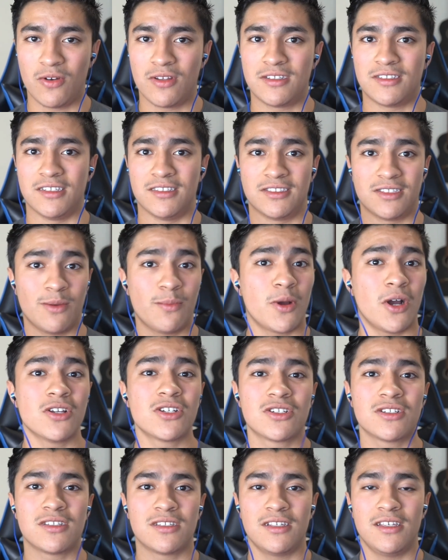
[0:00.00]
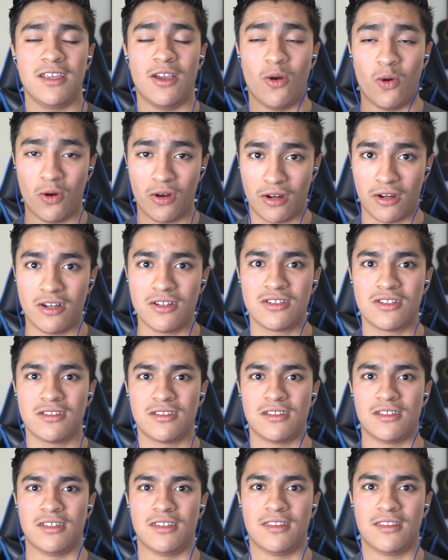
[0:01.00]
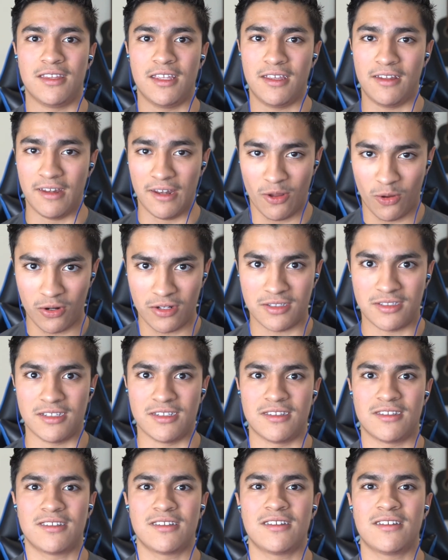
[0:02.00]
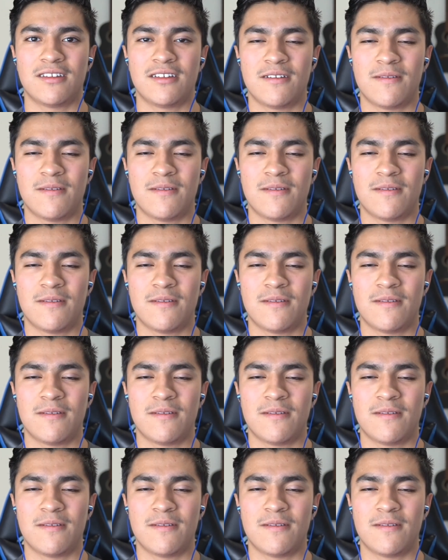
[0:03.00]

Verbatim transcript: notice it subconsciously or consciously. They notice it.